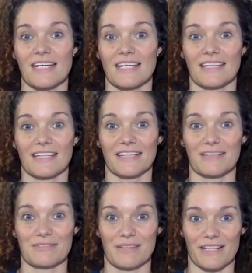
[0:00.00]
in
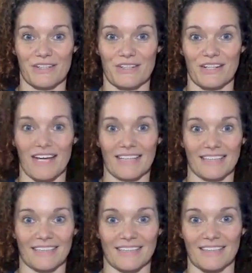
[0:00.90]
the flesh at
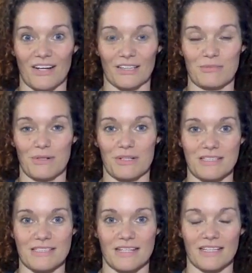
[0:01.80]
the collarbone
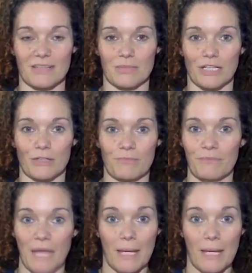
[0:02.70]
and slightly below.